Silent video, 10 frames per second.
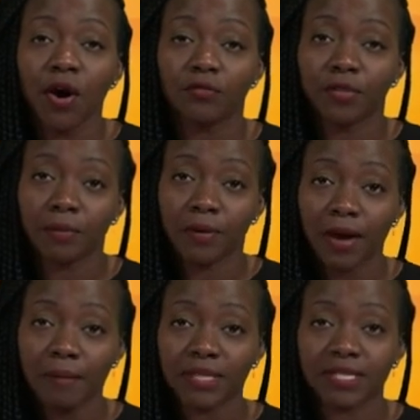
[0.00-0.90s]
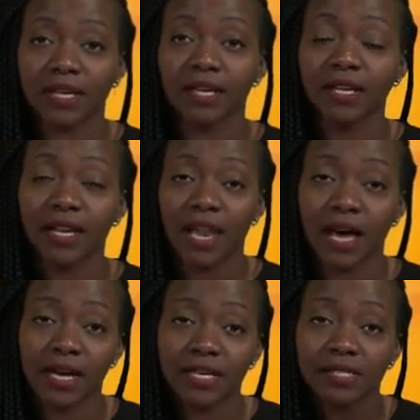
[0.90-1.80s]
of the parameter
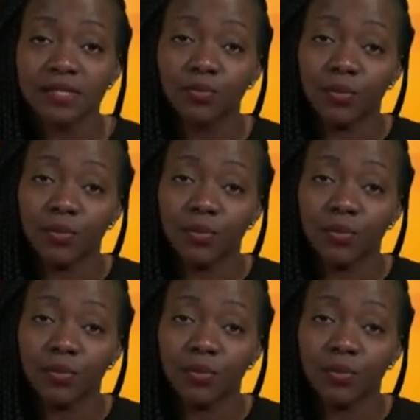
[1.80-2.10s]
lies